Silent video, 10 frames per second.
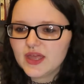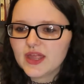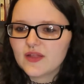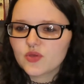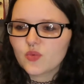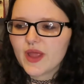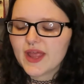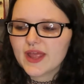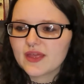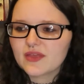in the
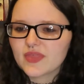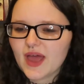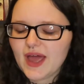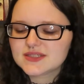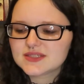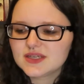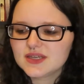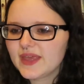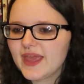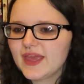way that
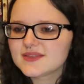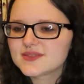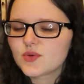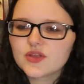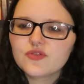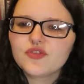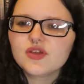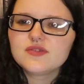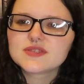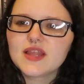it sort of
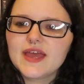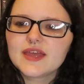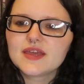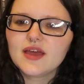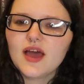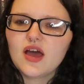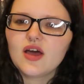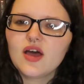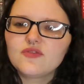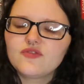feels like
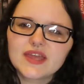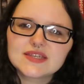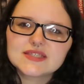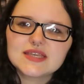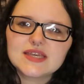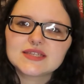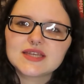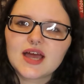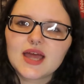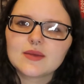a fantasy at
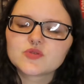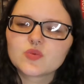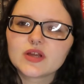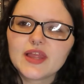times where,